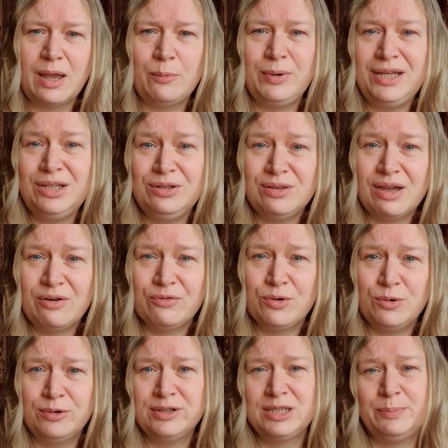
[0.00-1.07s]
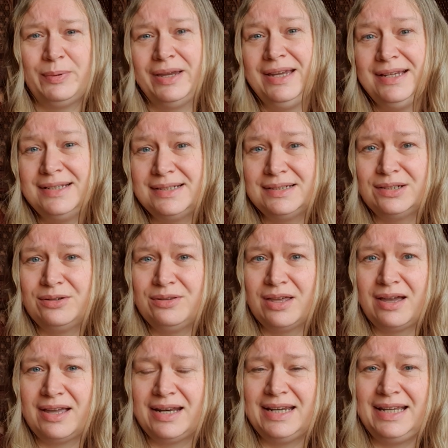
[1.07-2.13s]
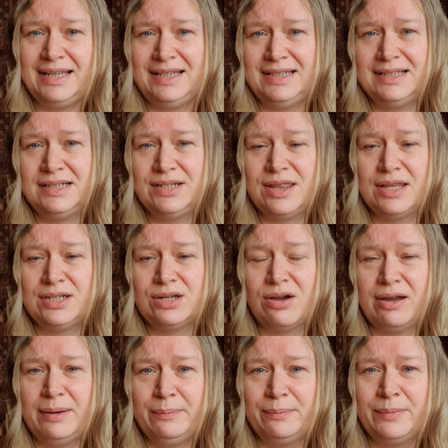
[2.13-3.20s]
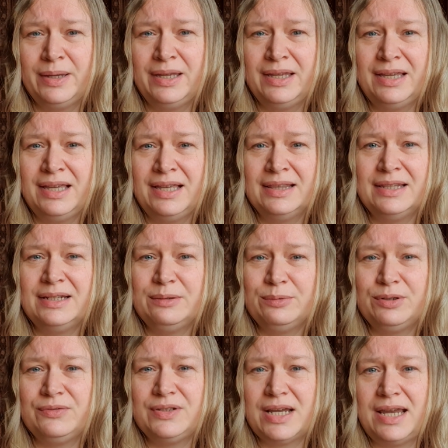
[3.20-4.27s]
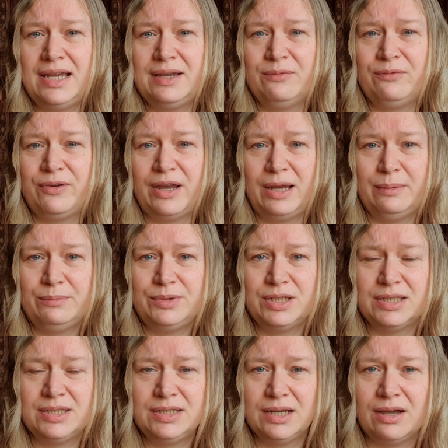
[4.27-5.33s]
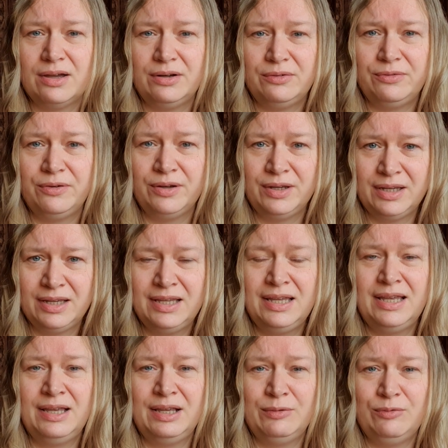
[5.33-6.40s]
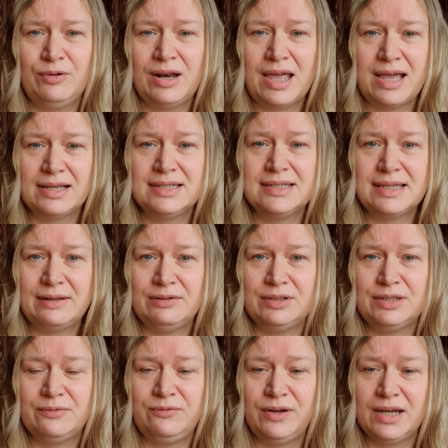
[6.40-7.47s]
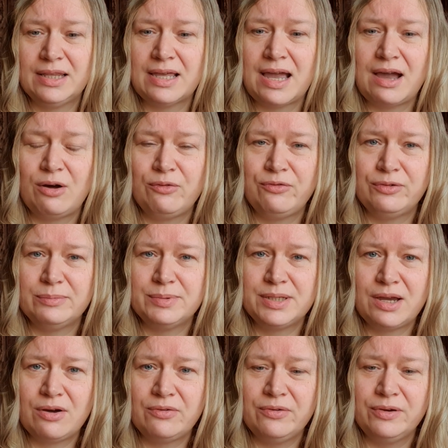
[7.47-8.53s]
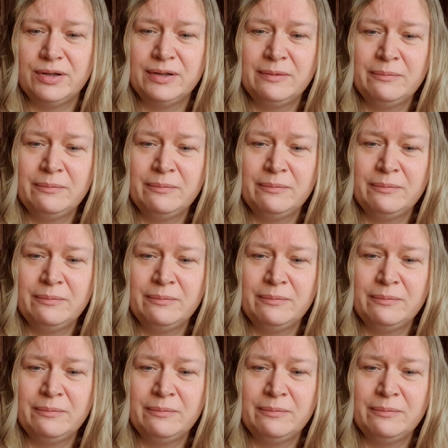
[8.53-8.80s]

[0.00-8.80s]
We knew that, of course, but he didn't know that, and he needed the time that it would have taken for him just to kind of relax and figure that out for himself.